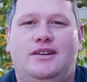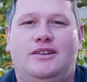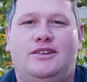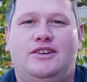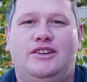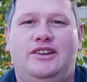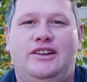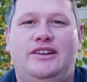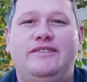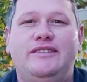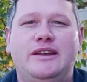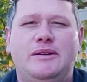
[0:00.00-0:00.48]

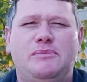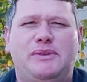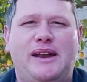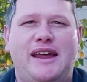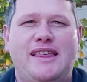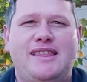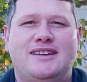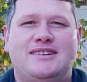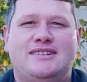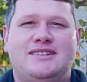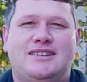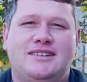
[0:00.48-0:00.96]
Good evening,
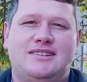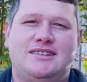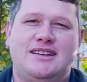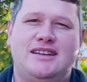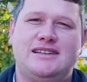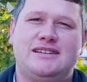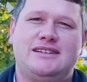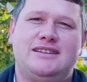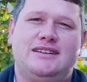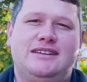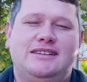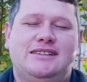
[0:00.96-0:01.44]
brothers and
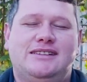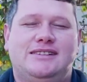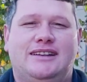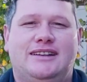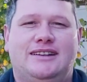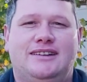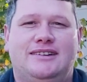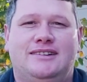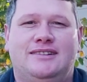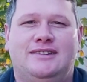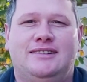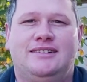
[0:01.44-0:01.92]
sisters,
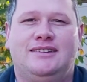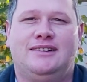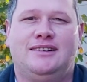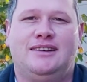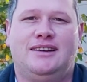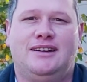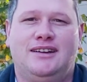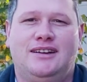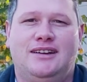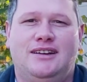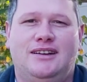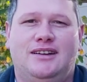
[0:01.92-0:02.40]
and
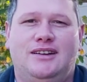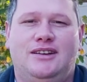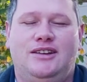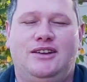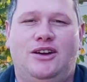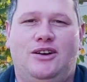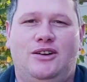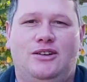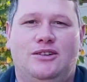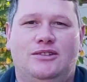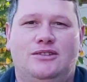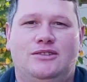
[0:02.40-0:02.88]

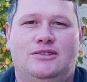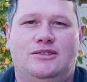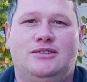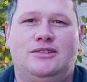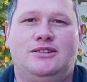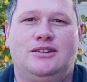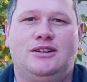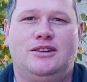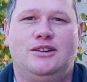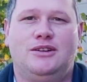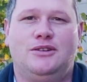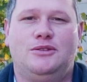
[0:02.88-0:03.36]

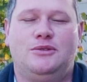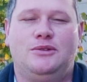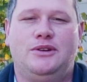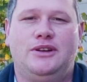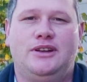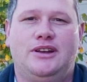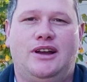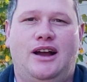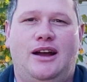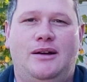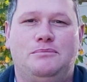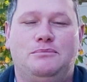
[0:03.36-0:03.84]

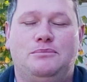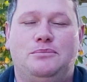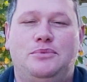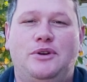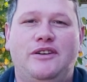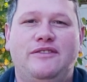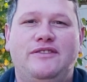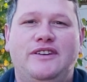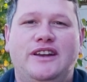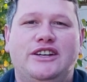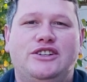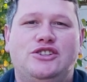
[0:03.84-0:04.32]
I'm
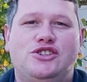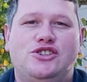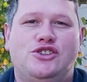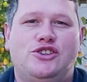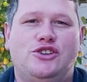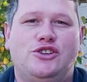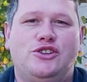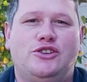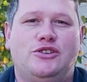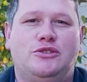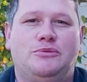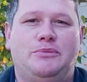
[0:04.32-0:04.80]
privileged
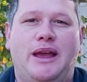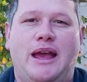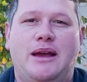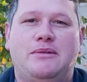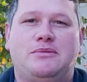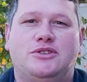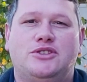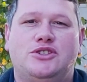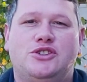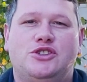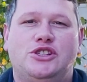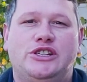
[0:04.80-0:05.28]
to be
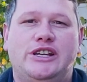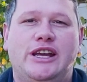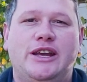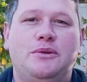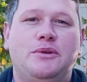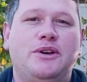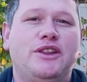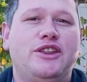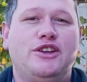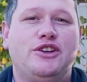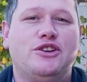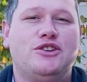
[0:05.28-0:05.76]
able to
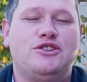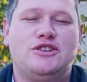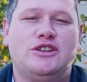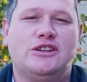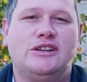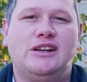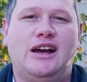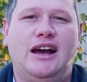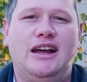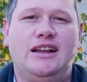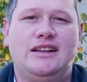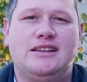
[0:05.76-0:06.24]
share with you
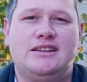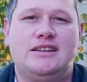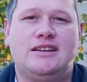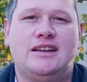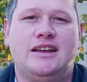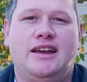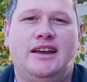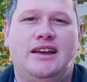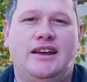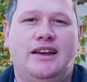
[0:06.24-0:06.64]
tonight,